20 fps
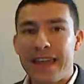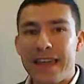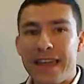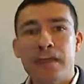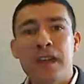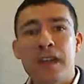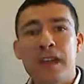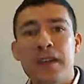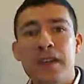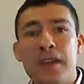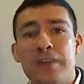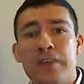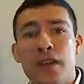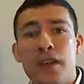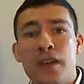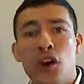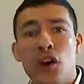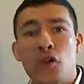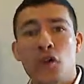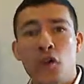may be a bit
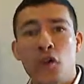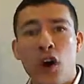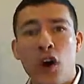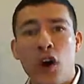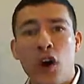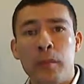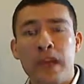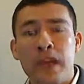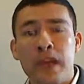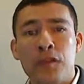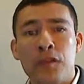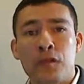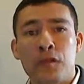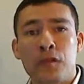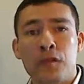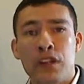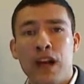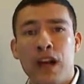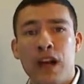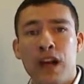overwhelming
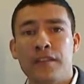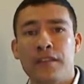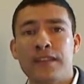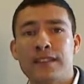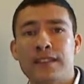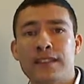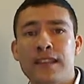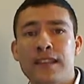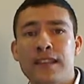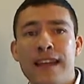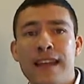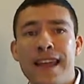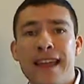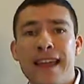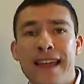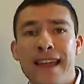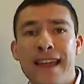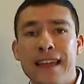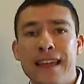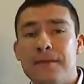for a novice.
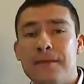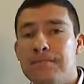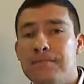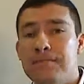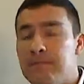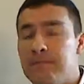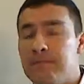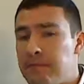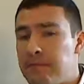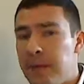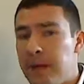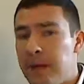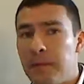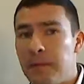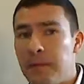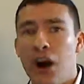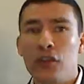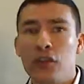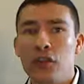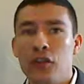And
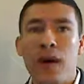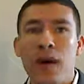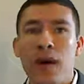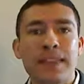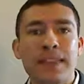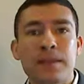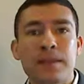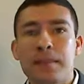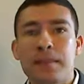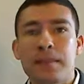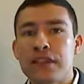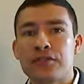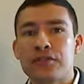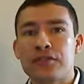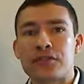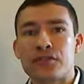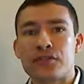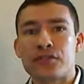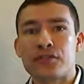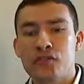although I think the
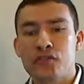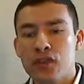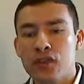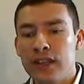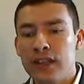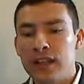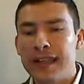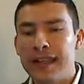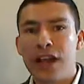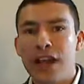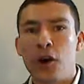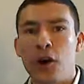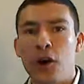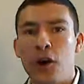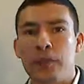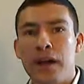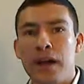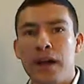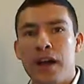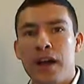pictures really
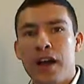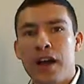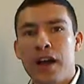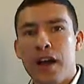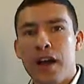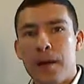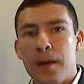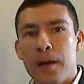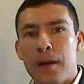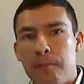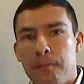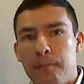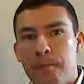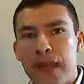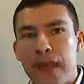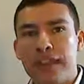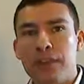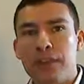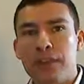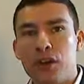help
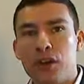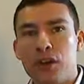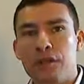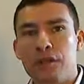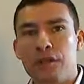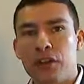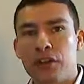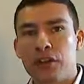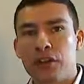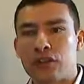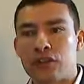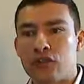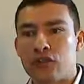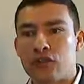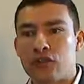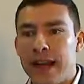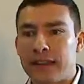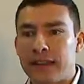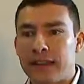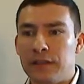make the book very
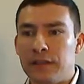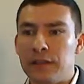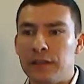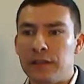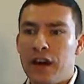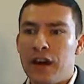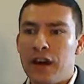attractive,